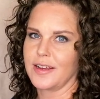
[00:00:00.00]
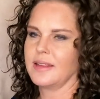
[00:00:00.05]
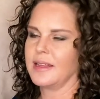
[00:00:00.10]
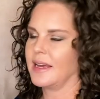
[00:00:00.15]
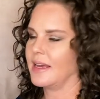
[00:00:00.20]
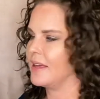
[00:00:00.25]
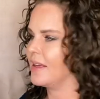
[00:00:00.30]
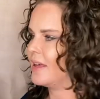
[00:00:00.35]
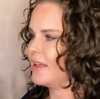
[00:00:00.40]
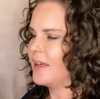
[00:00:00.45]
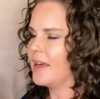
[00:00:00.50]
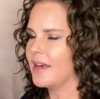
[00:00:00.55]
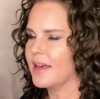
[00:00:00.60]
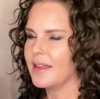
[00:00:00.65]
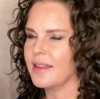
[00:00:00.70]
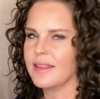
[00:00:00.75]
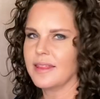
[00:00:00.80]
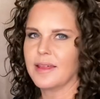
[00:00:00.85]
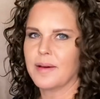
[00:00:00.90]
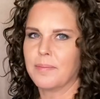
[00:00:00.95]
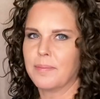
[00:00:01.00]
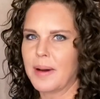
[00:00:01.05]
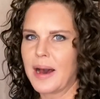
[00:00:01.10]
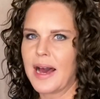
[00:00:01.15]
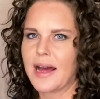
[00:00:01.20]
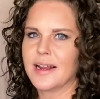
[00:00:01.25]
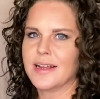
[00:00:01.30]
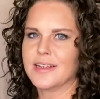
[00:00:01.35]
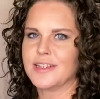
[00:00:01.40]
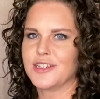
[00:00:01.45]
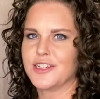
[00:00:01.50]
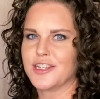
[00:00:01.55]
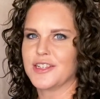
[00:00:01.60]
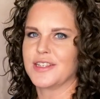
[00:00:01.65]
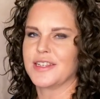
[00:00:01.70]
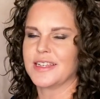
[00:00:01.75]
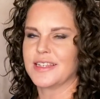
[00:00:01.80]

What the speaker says: Like, the bodice just